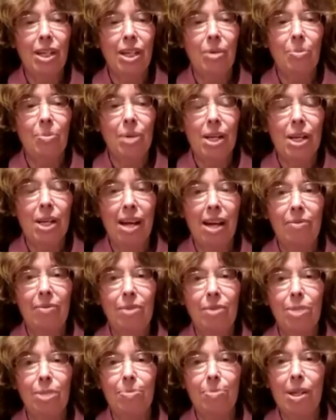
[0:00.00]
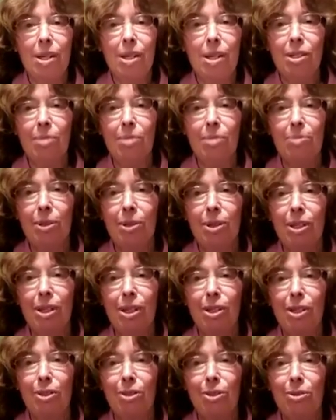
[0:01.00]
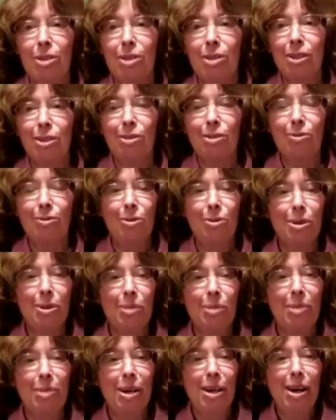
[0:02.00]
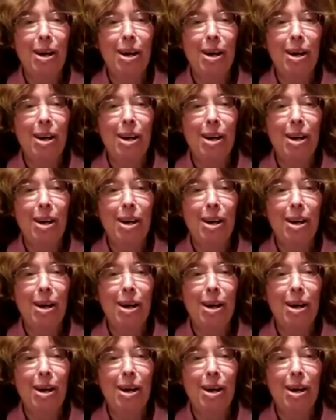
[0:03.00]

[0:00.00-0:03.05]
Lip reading: We have this possibility to transform